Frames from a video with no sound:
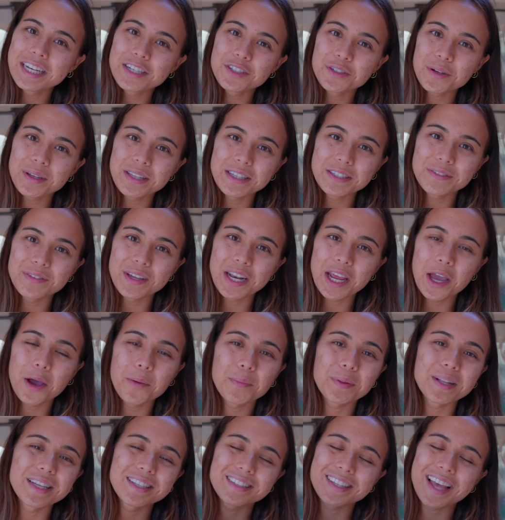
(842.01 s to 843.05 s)
enjoy this video,
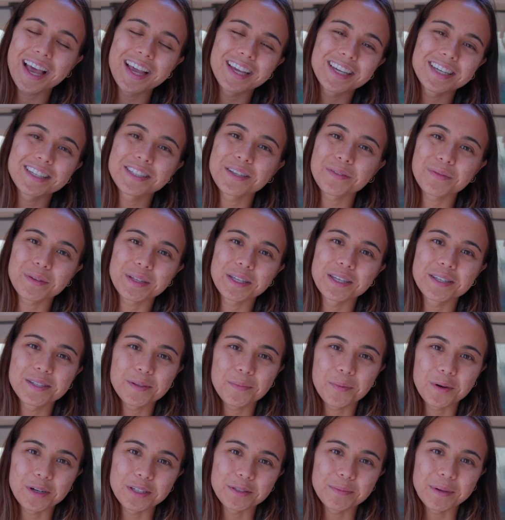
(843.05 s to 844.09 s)
please like, because it really
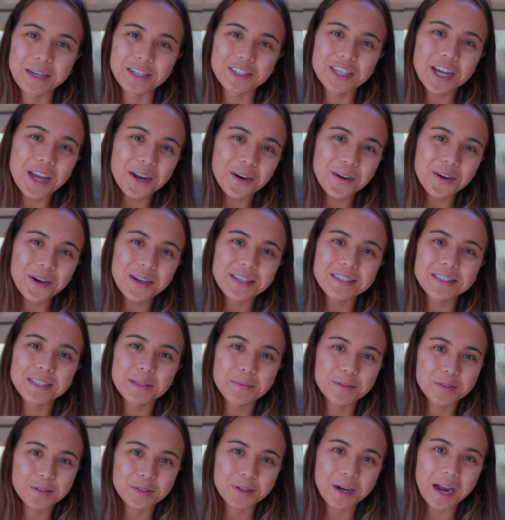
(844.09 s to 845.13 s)
supports my channel, and
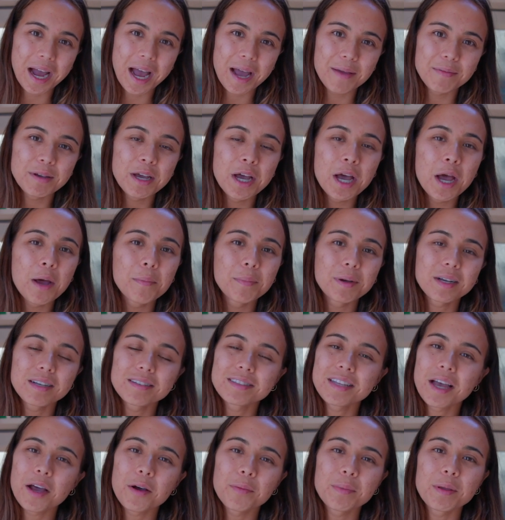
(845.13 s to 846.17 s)
subscribe because
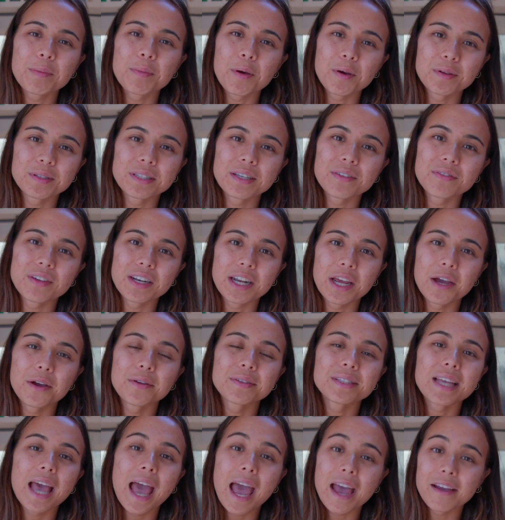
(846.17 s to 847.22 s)
I'll be posting
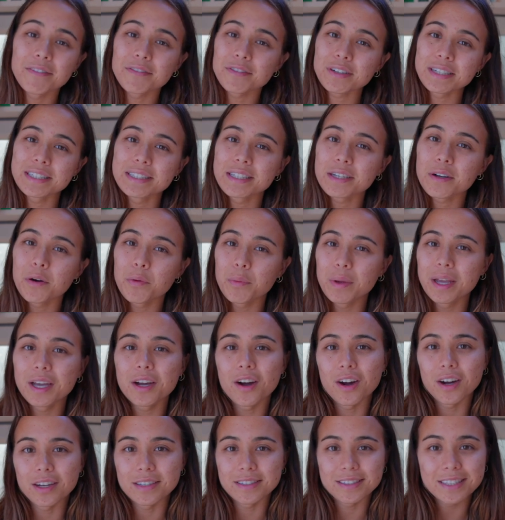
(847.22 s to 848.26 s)
videos every single week
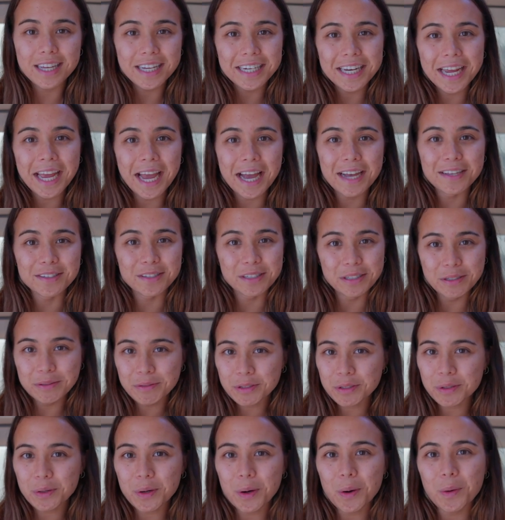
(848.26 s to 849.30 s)
on Sunday as
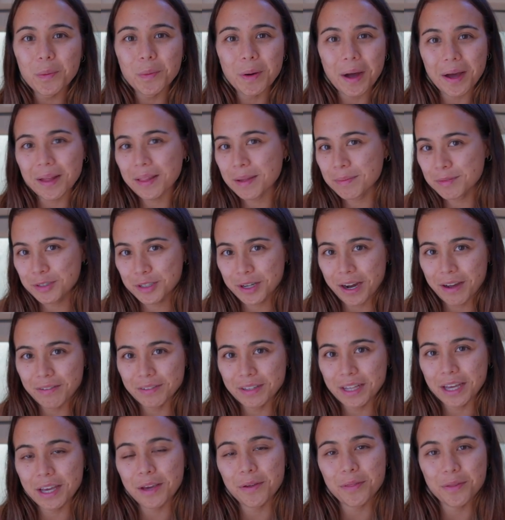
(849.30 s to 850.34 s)
usual while I'm
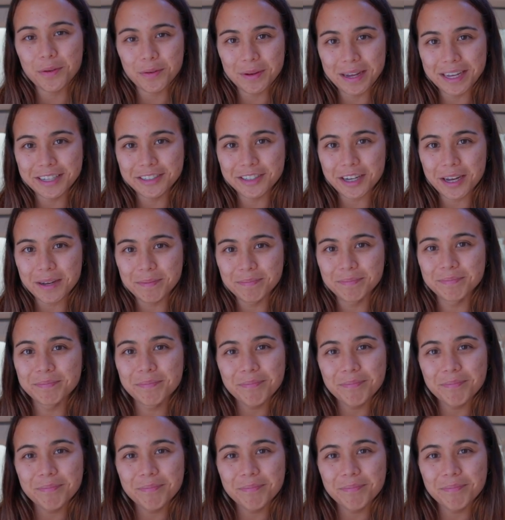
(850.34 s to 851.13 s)
traveling through Asia.